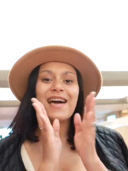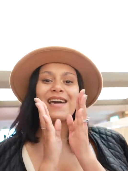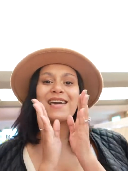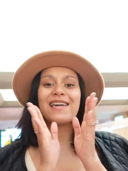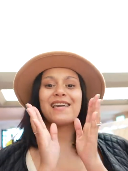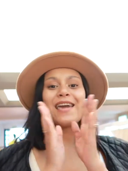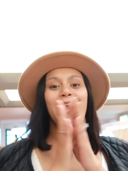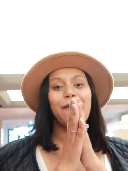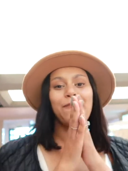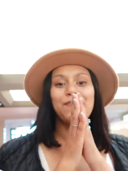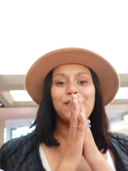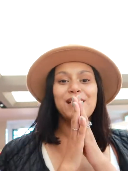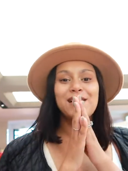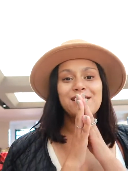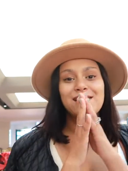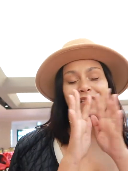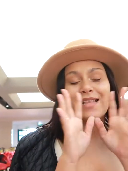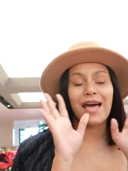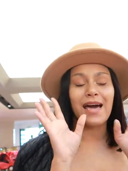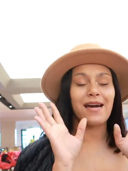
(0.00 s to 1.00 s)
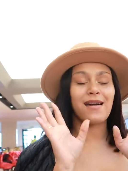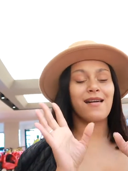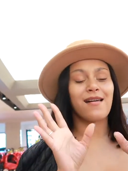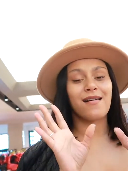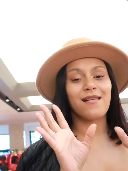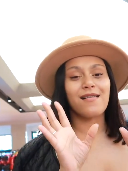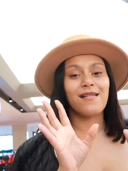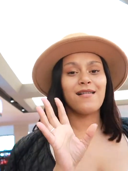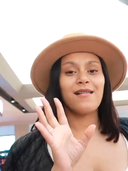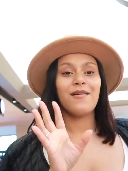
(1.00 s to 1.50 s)
I kept it like
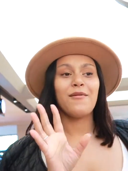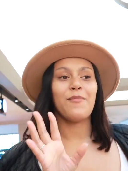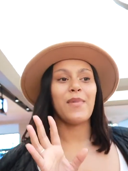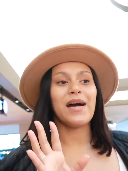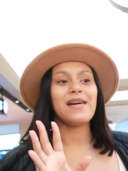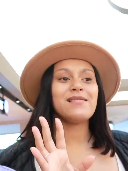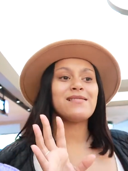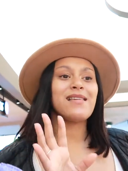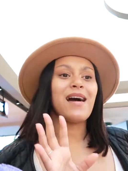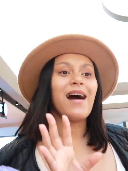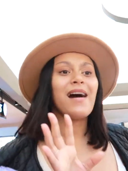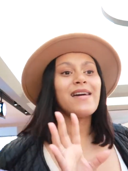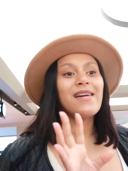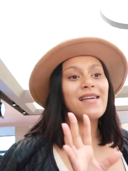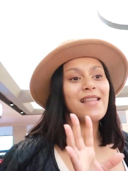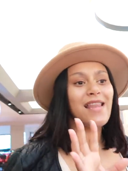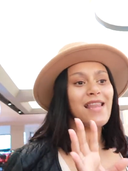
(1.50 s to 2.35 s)
my entire